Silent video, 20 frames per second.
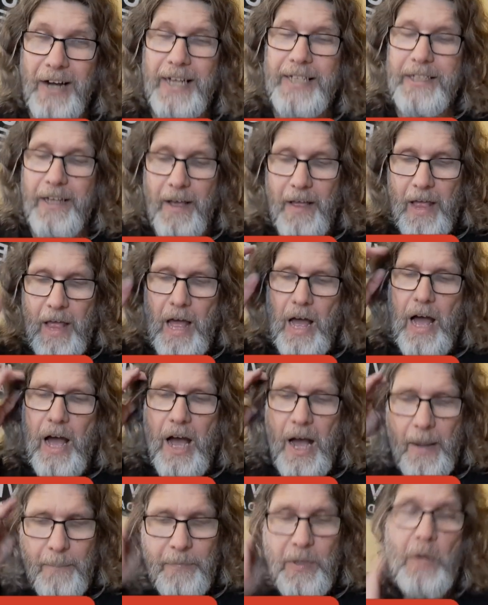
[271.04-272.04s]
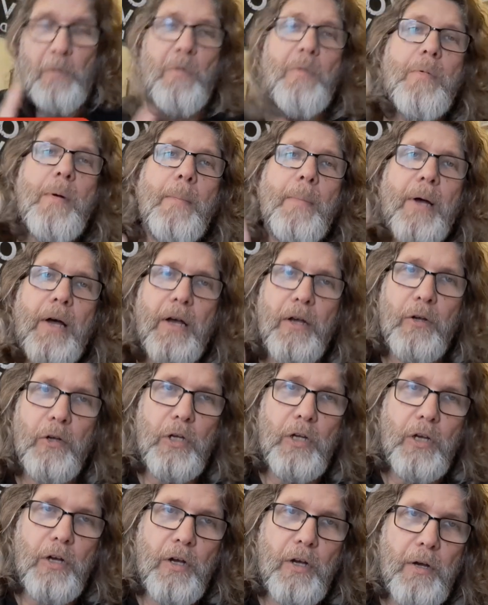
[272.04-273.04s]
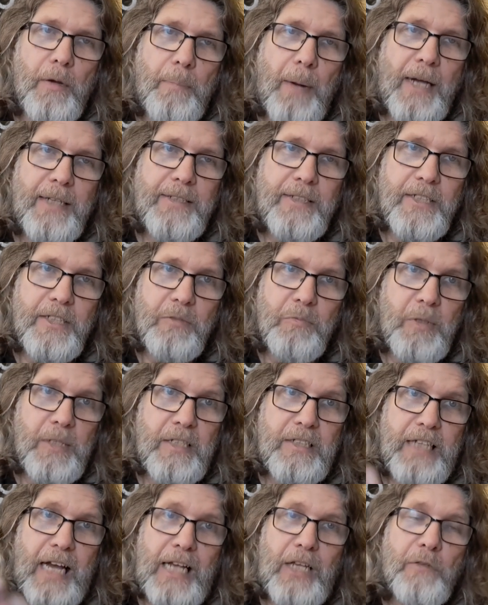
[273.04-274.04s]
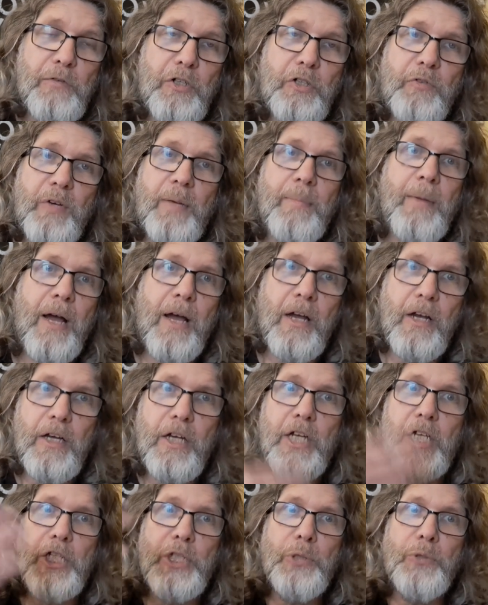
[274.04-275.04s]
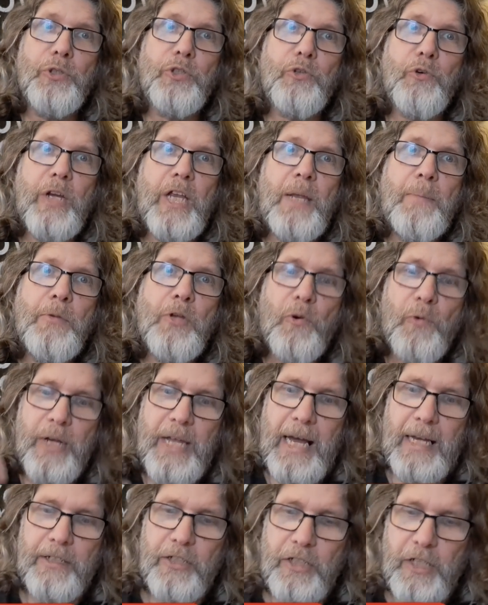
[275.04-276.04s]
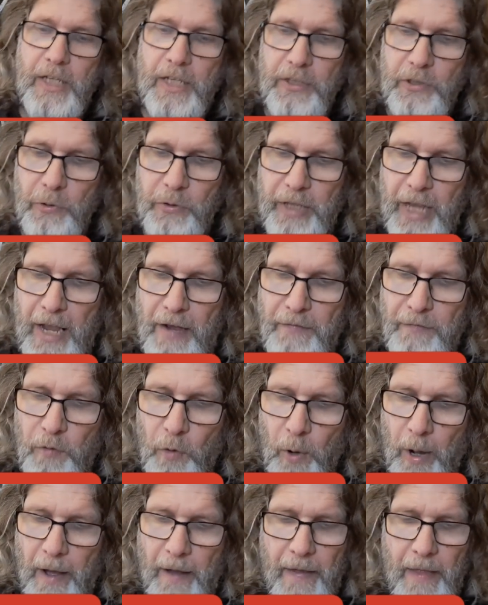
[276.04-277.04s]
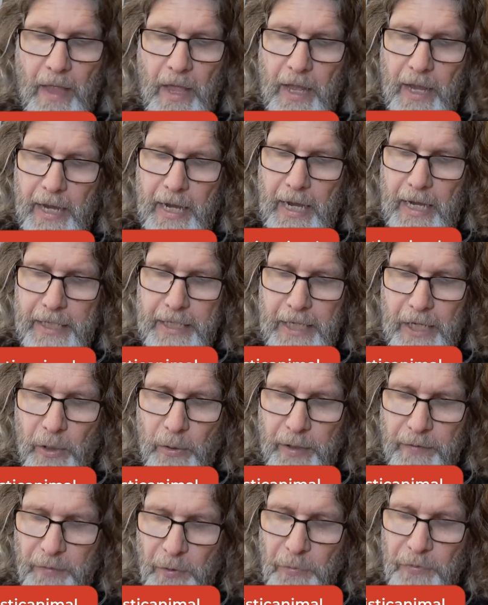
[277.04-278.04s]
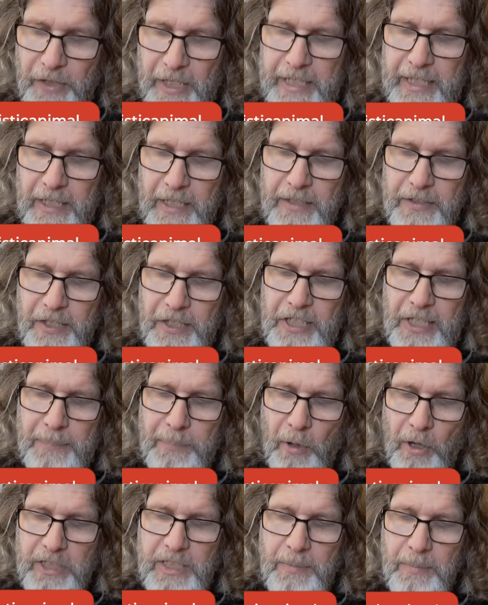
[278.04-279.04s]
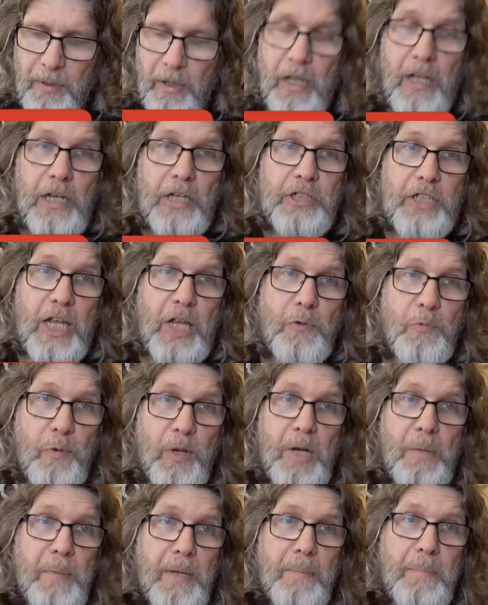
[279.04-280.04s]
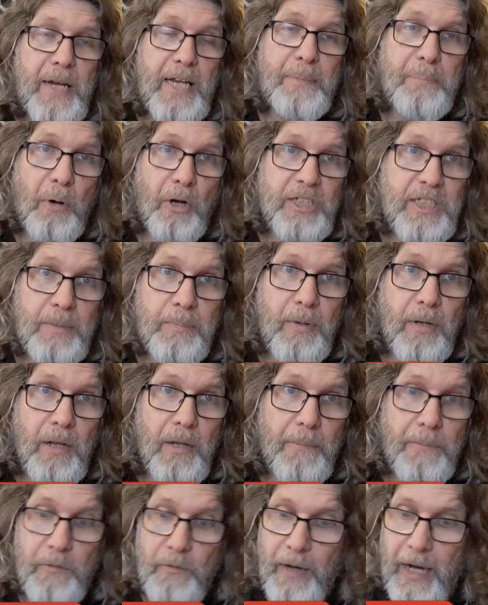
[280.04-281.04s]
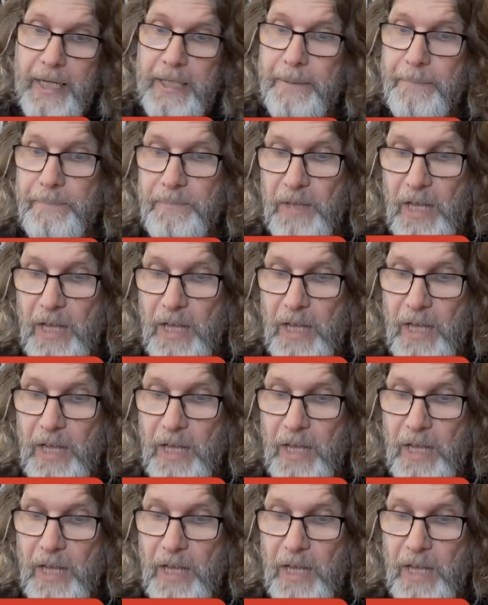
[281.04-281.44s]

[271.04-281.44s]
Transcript: right um, remember pisces we're the sign of a dreamer you dream your reality so therefore uh, you know if you think things are possible they will be made possible right